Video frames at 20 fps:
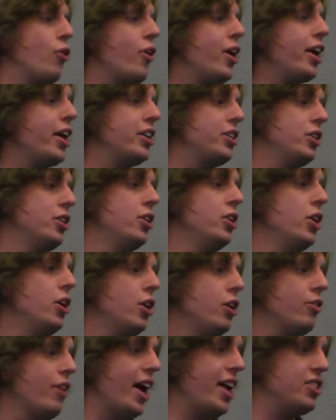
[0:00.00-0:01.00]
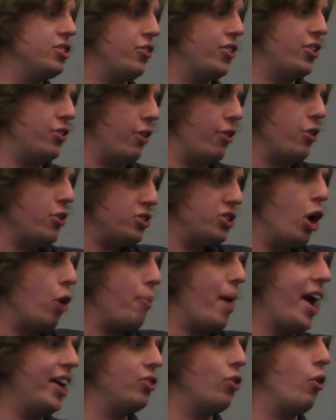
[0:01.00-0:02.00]
in it. Right? So there's no
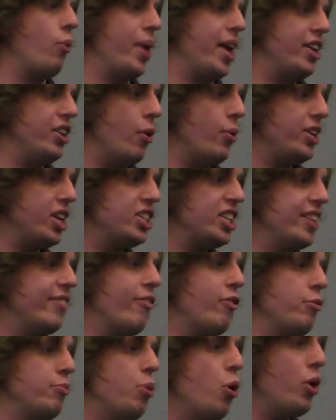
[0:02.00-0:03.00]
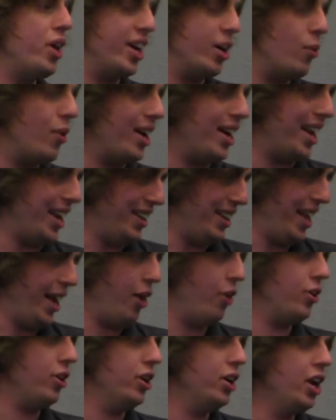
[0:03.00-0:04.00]
backdoor. We had no intention of putting one in
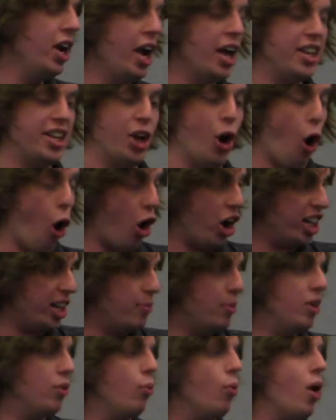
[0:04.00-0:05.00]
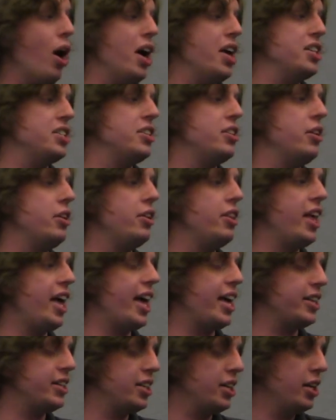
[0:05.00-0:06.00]
there. The argument was
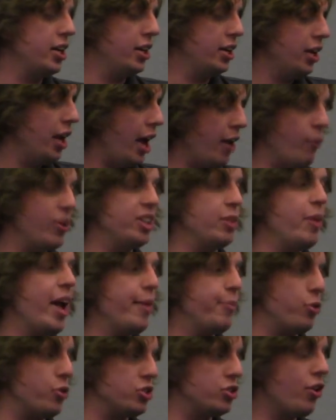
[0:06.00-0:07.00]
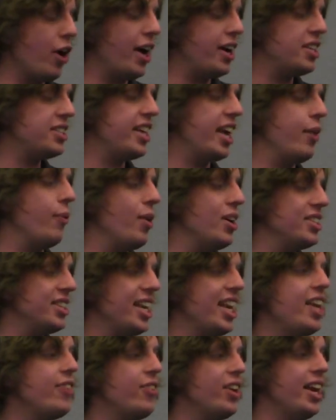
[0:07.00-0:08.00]
that, and what the paper was trying to say was,
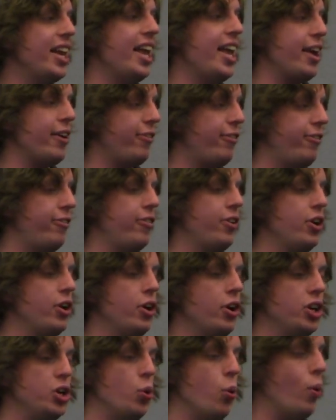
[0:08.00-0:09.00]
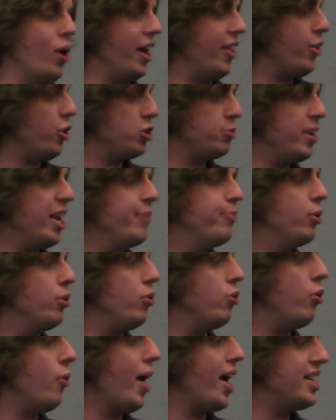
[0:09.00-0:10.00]
even if you're one of those people
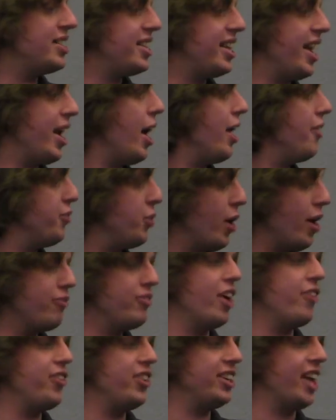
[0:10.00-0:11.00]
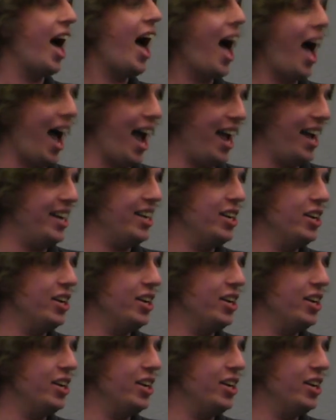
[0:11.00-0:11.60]
who has the, if you have nothing to hide,